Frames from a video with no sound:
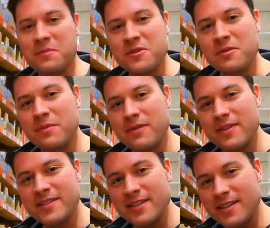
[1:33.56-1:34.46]
Come to the
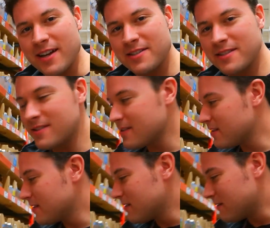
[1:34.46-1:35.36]
PVC section,
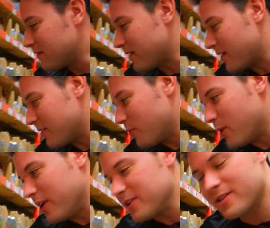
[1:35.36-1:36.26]
find the
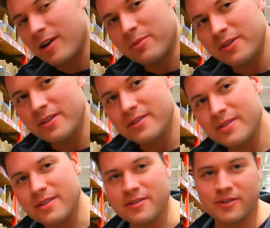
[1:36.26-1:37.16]
one-inch couplings.
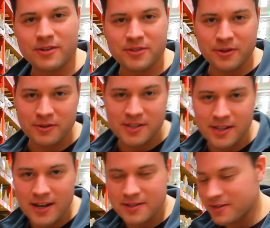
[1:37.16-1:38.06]
These are also known as
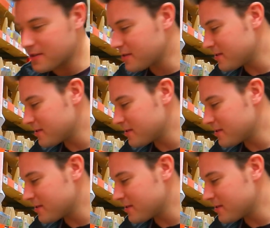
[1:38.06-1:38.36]
connectors.